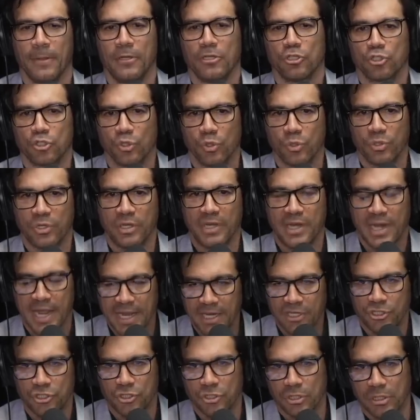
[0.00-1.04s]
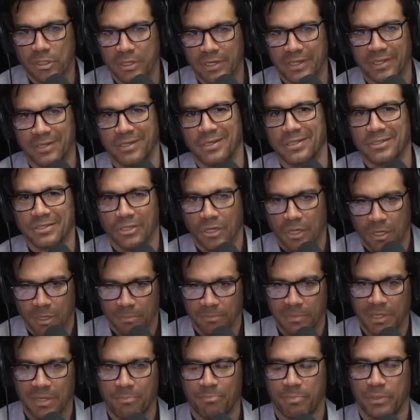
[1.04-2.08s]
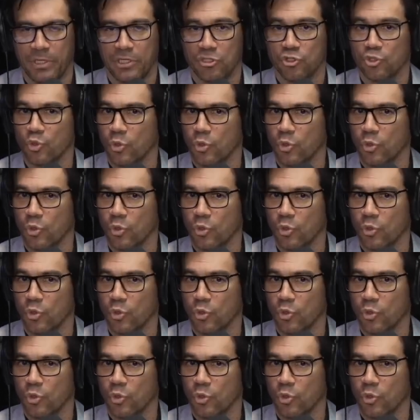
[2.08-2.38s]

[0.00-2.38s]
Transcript: So nature in its omnipotence,